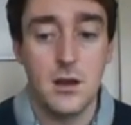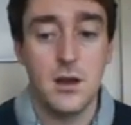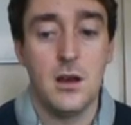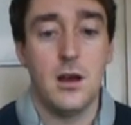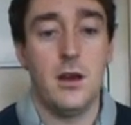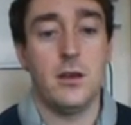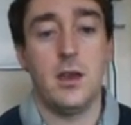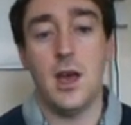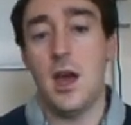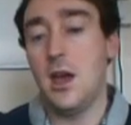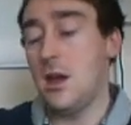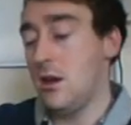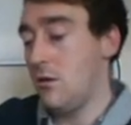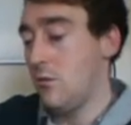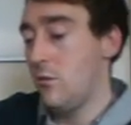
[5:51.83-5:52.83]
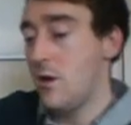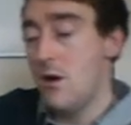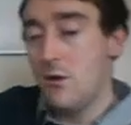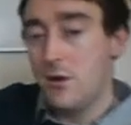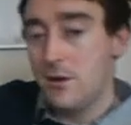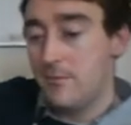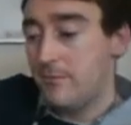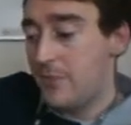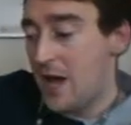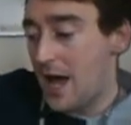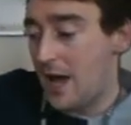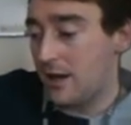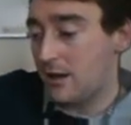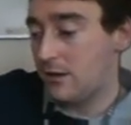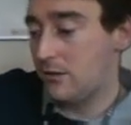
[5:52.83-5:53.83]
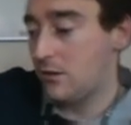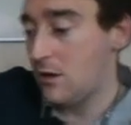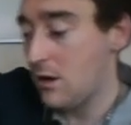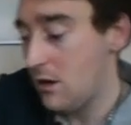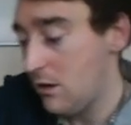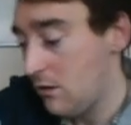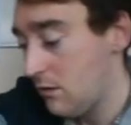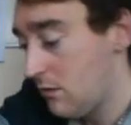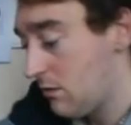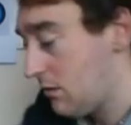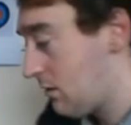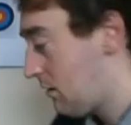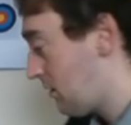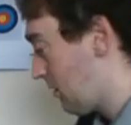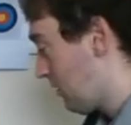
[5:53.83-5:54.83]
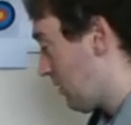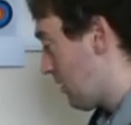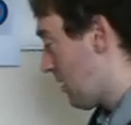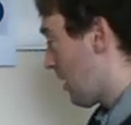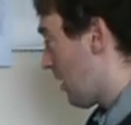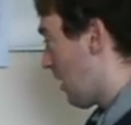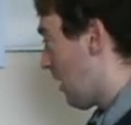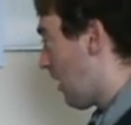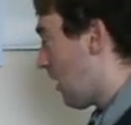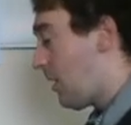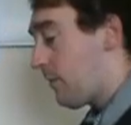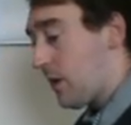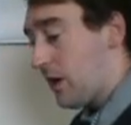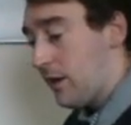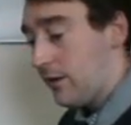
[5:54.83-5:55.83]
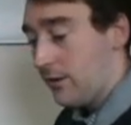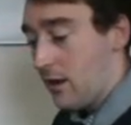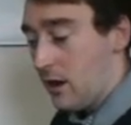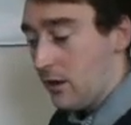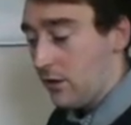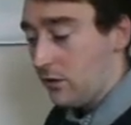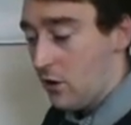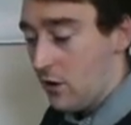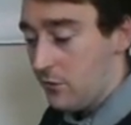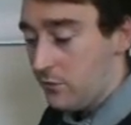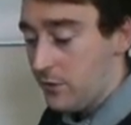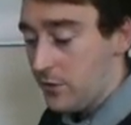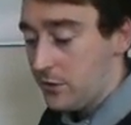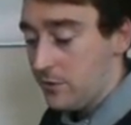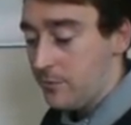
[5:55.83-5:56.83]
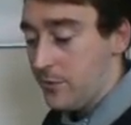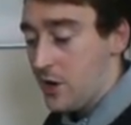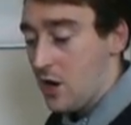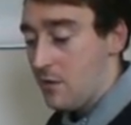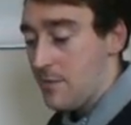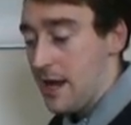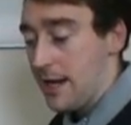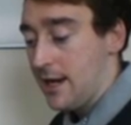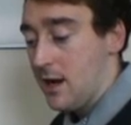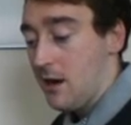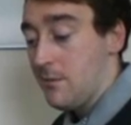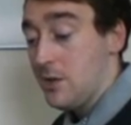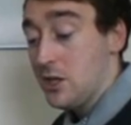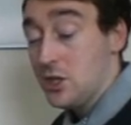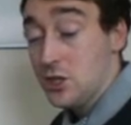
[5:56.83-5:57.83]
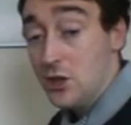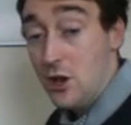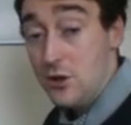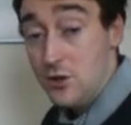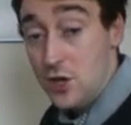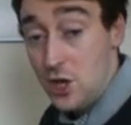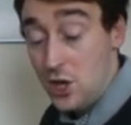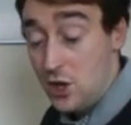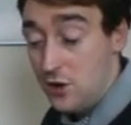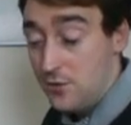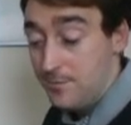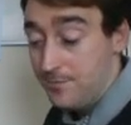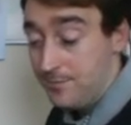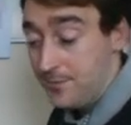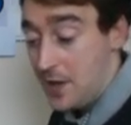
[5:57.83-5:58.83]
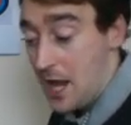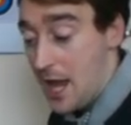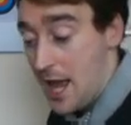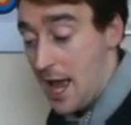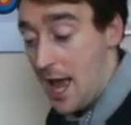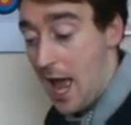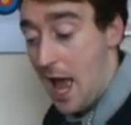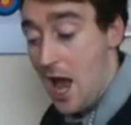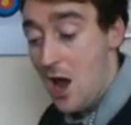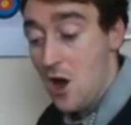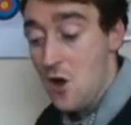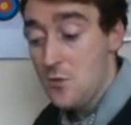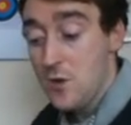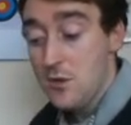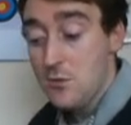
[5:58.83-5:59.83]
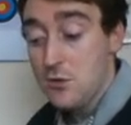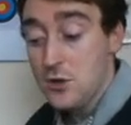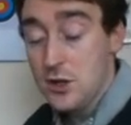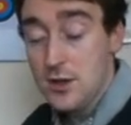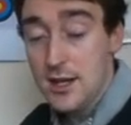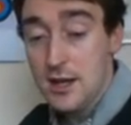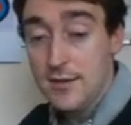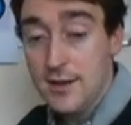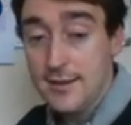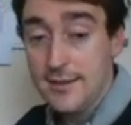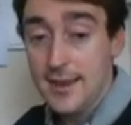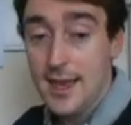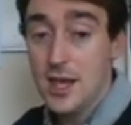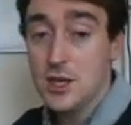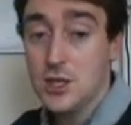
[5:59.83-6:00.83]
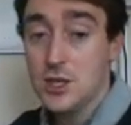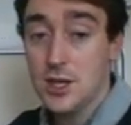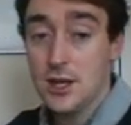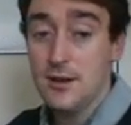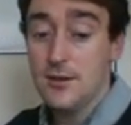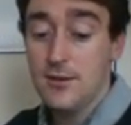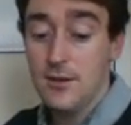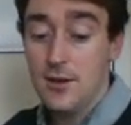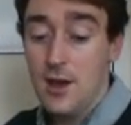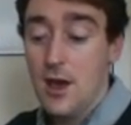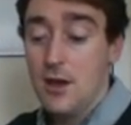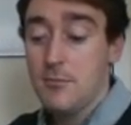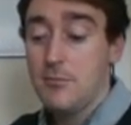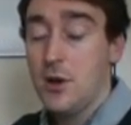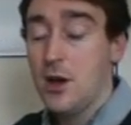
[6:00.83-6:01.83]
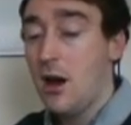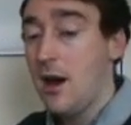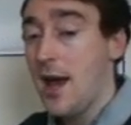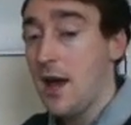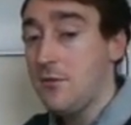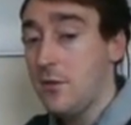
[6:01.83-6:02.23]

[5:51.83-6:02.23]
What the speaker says: Okay, welcome back. So I'm going to start off with the bar magnet. I'm going to show you how we will do the investigation, but I have a